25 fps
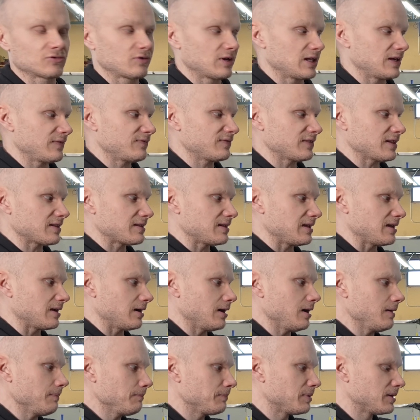to lift the
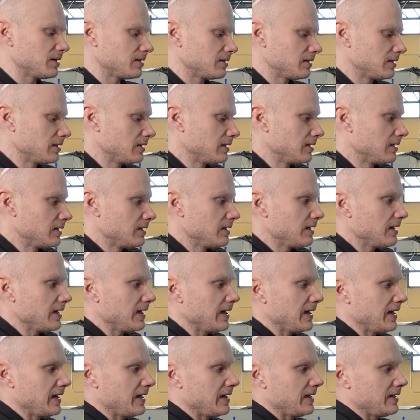thing up.
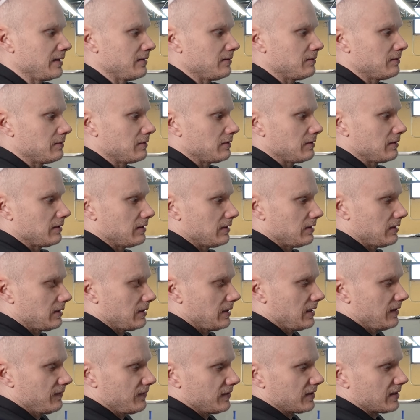And
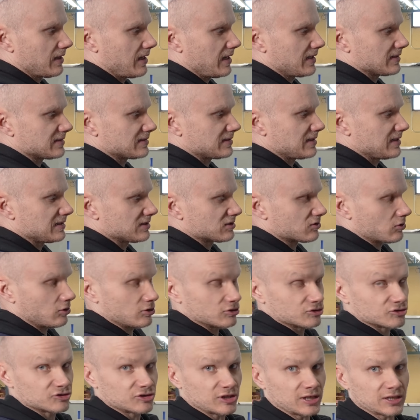if it has this
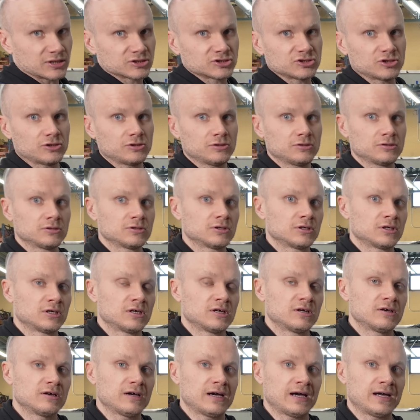construction
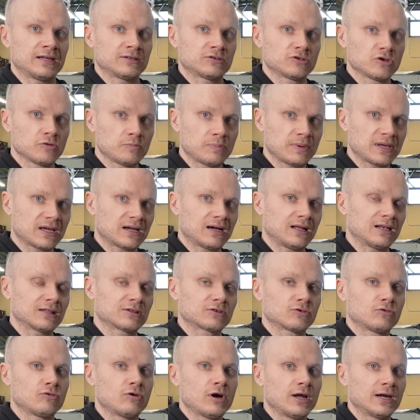and typical
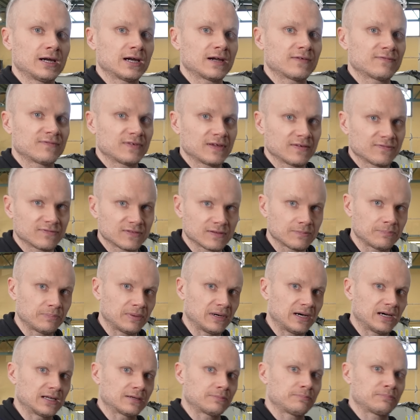two hundred fifty
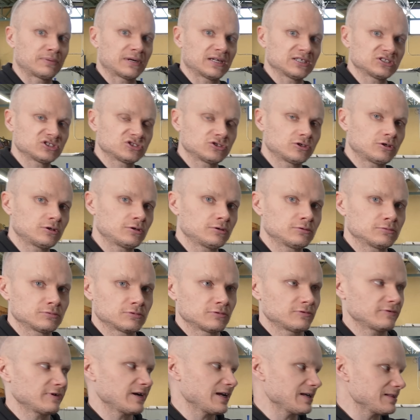bar pressure
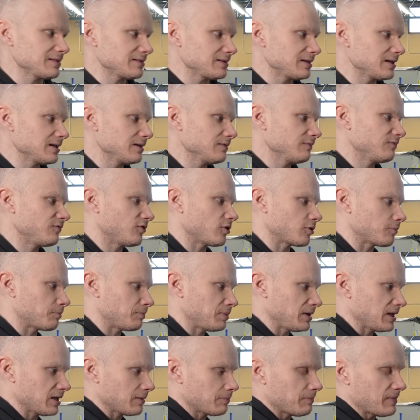rating for
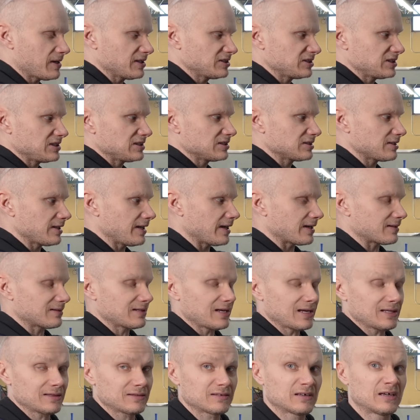big machines like
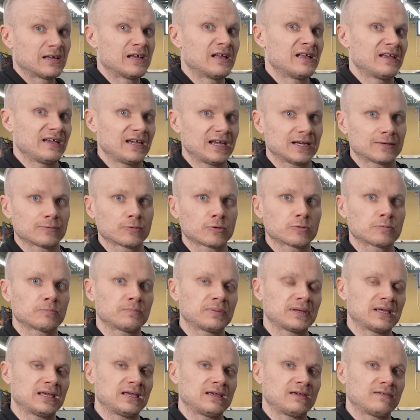that, it would
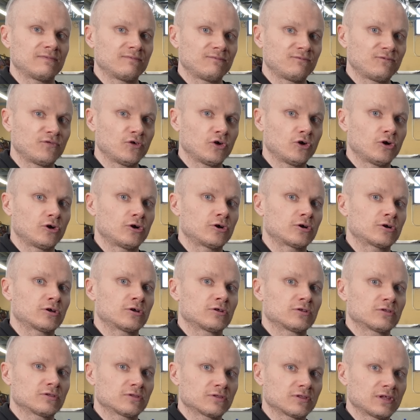be four
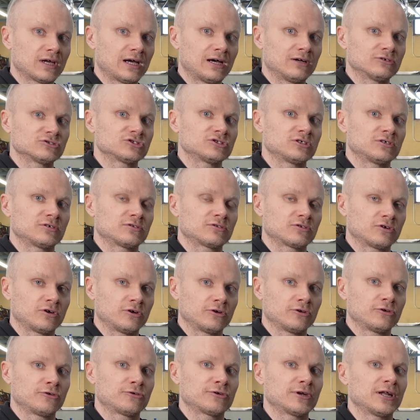thousand
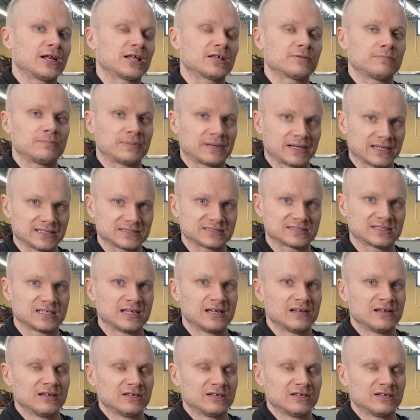ton hydraulic press,